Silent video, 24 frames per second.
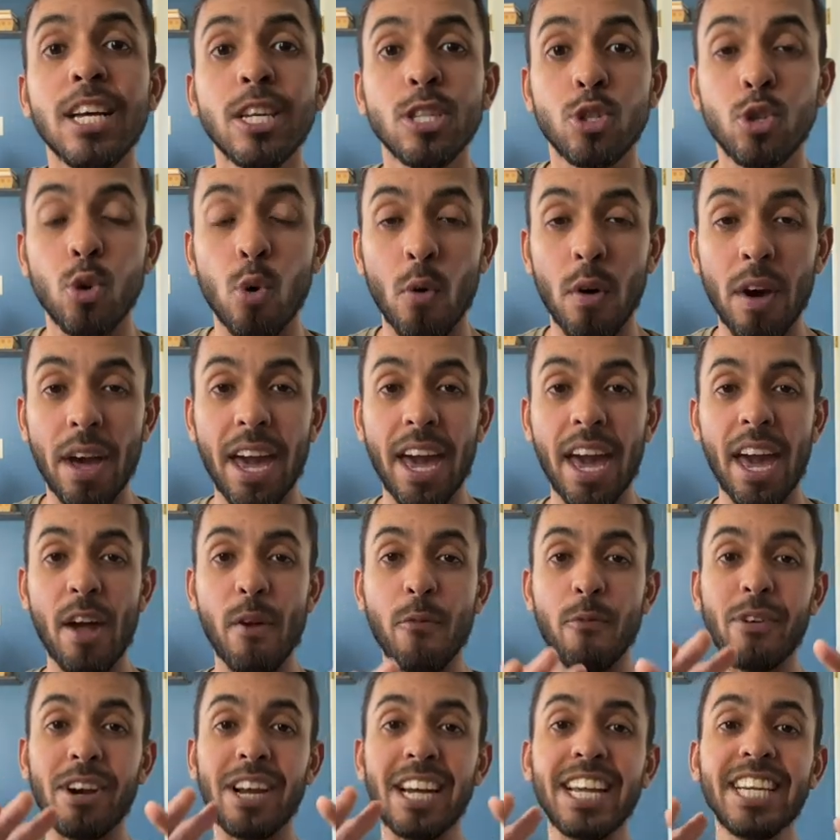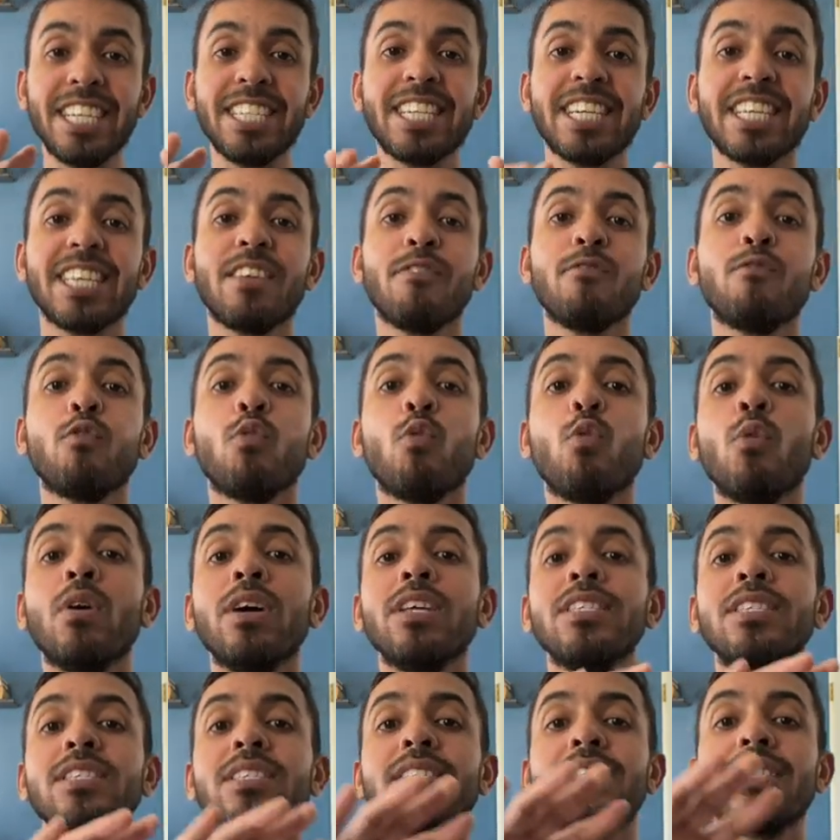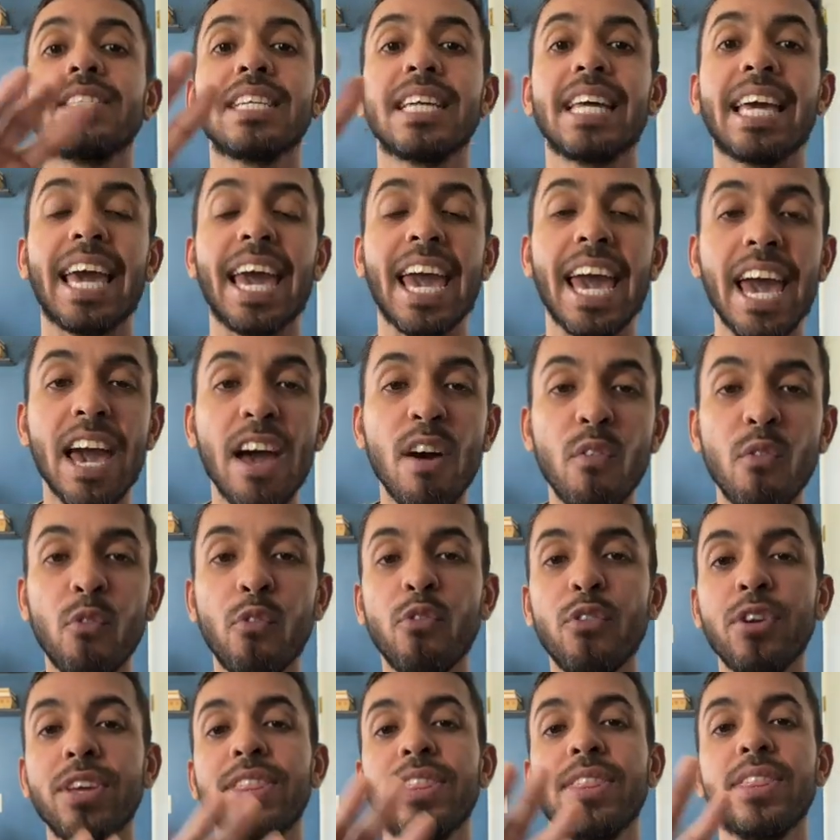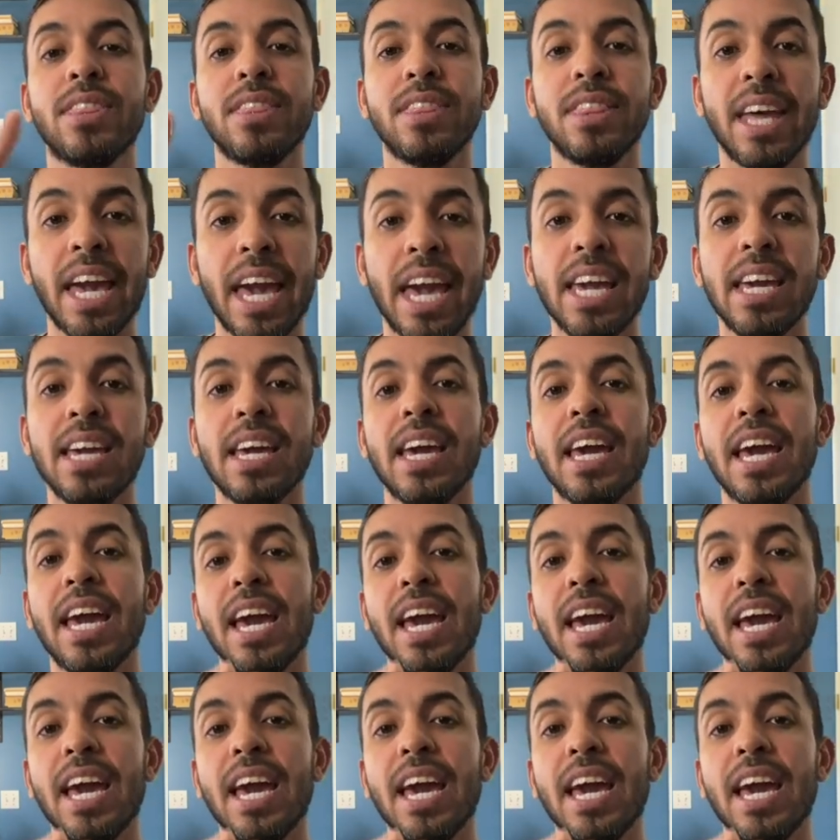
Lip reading: So religion influenced every day,